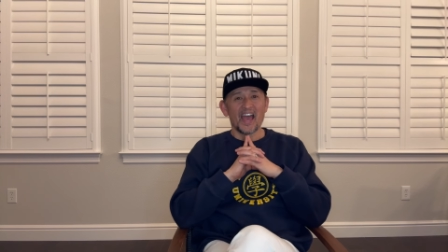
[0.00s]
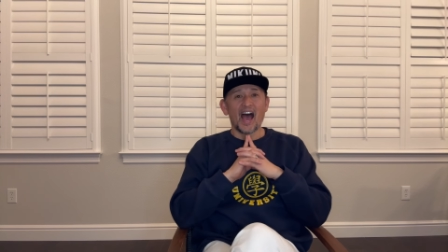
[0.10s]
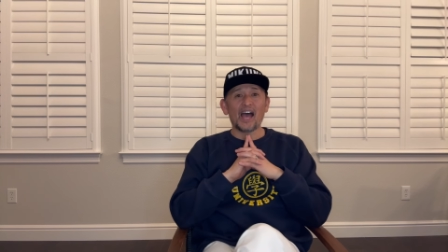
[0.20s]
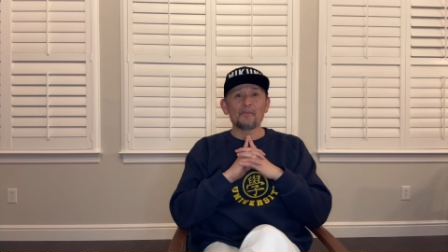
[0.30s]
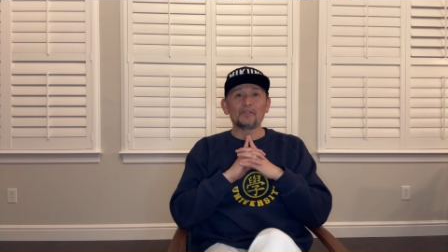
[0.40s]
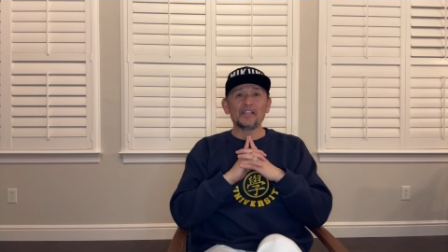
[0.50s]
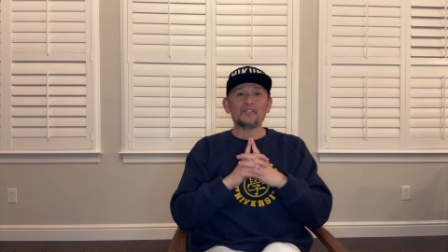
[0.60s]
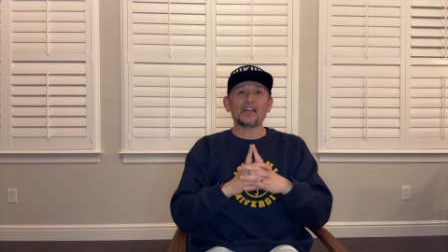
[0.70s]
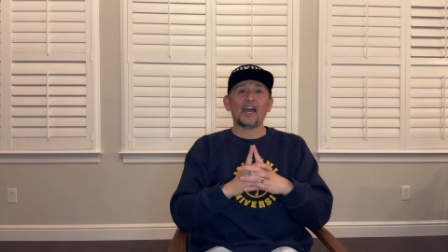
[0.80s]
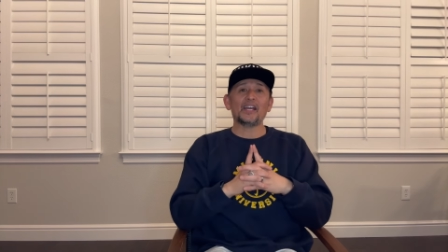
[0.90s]
I
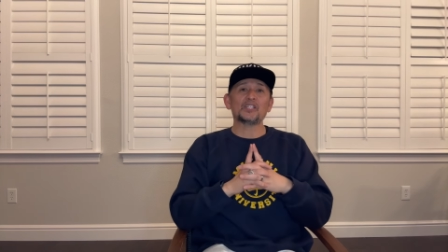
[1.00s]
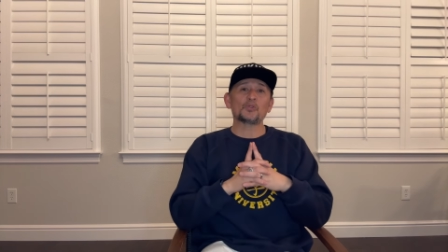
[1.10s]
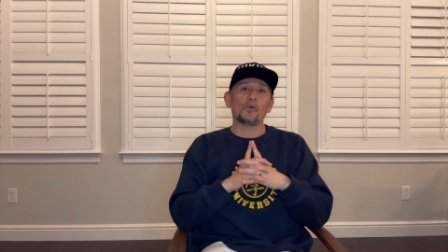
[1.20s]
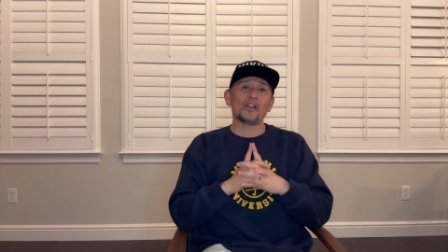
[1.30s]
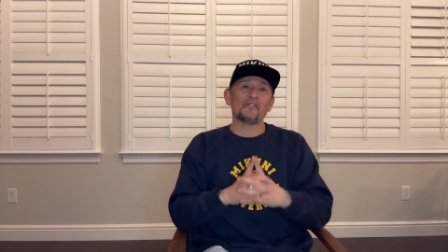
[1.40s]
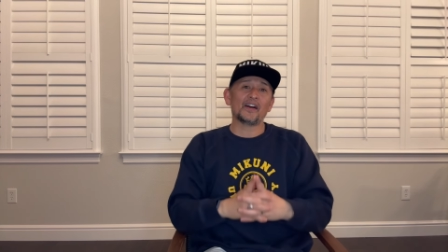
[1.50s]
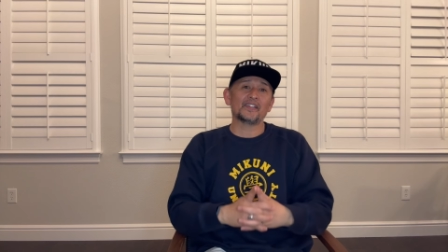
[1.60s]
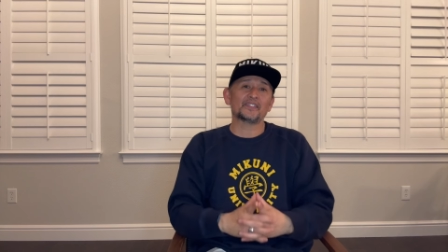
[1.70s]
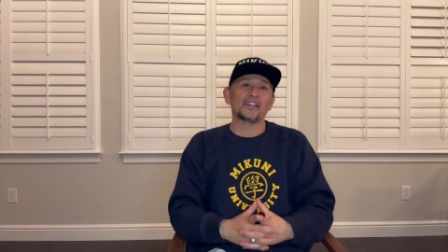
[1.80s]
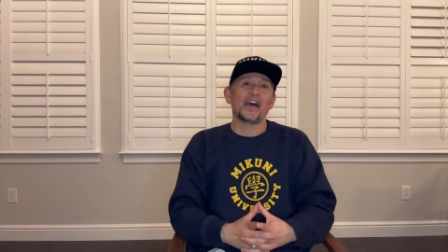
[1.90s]
believe that each one of
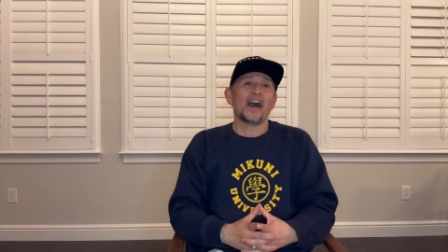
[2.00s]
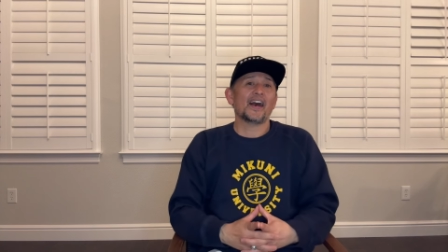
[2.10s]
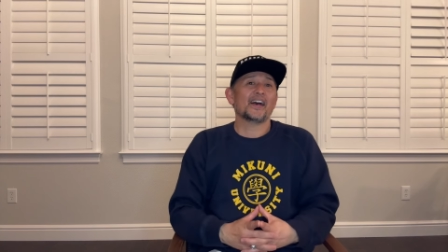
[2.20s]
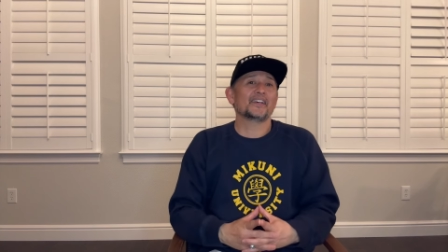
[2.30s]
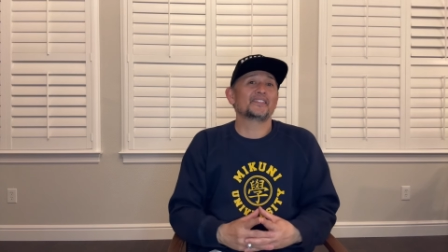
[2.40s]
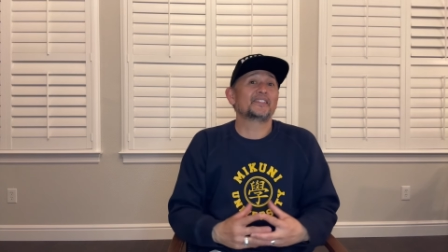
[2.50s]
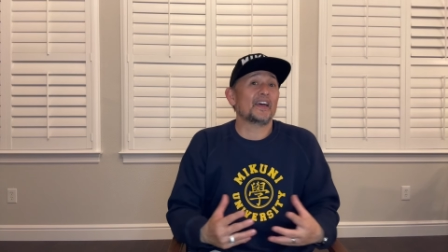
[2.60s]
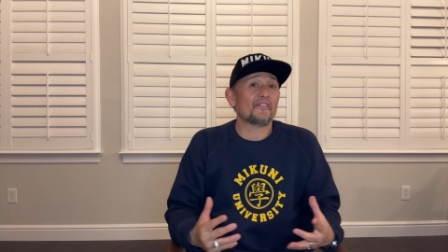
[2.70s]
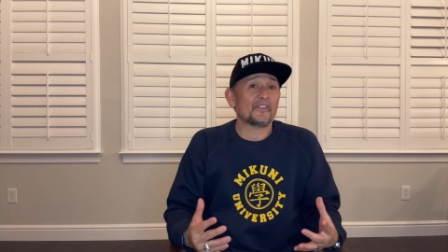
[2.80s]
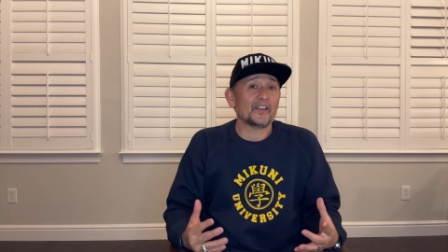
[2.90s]
us has
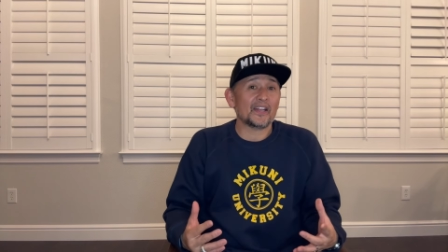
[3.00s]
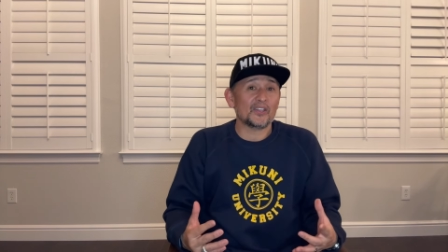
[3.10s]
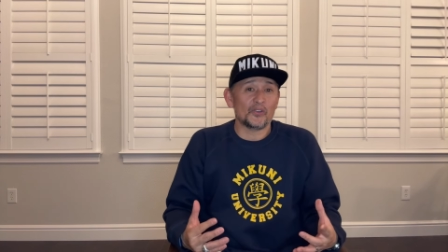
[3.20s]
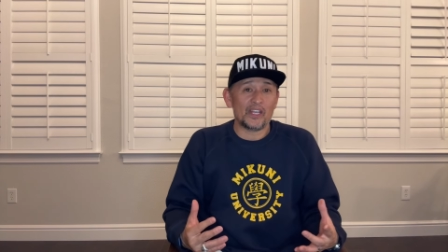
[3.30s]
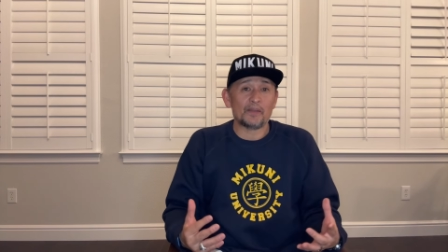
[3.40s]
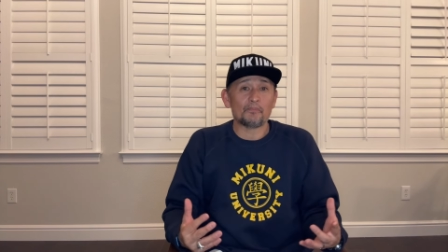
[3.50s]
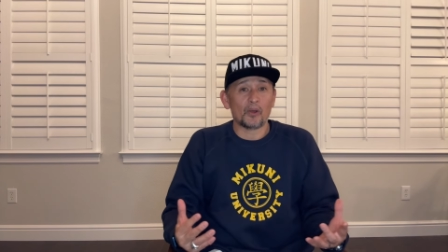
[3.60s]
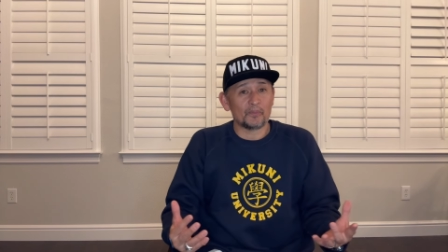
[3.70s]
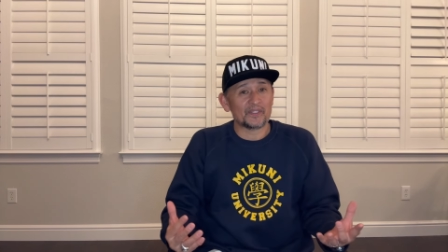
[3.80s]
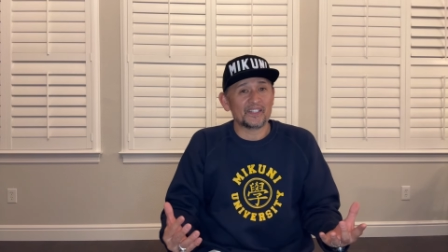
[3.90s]
different and unique
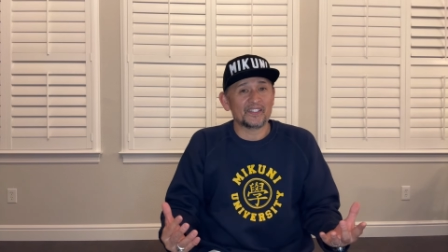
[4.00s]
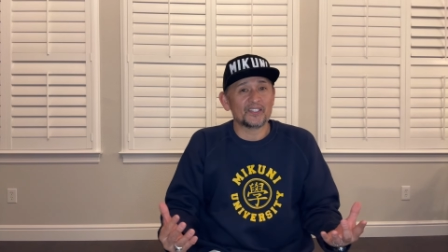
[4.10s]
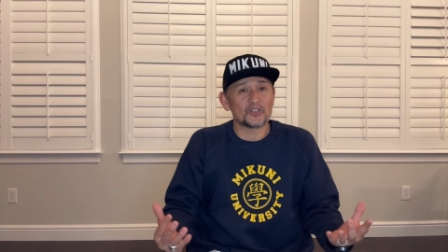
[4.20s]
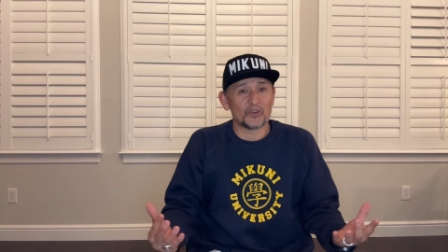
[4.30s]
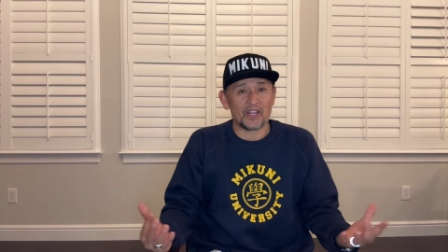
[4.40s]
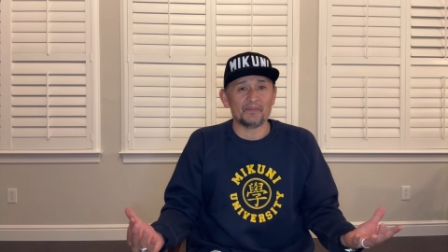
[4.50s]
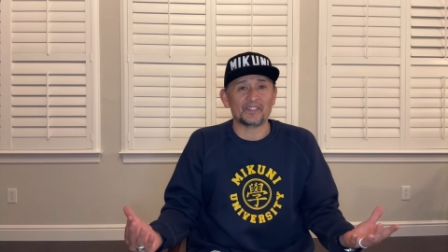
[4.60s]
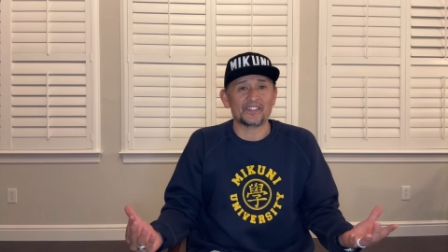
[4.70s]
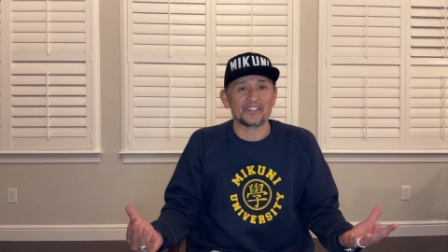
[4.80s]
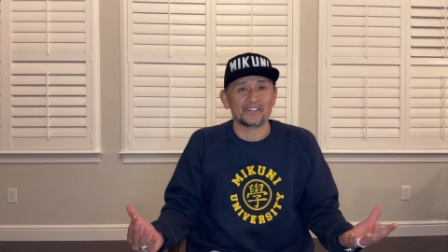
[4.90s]
purposes and
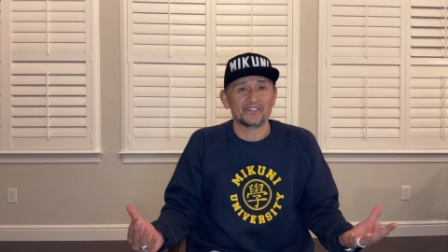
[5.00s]
dreams.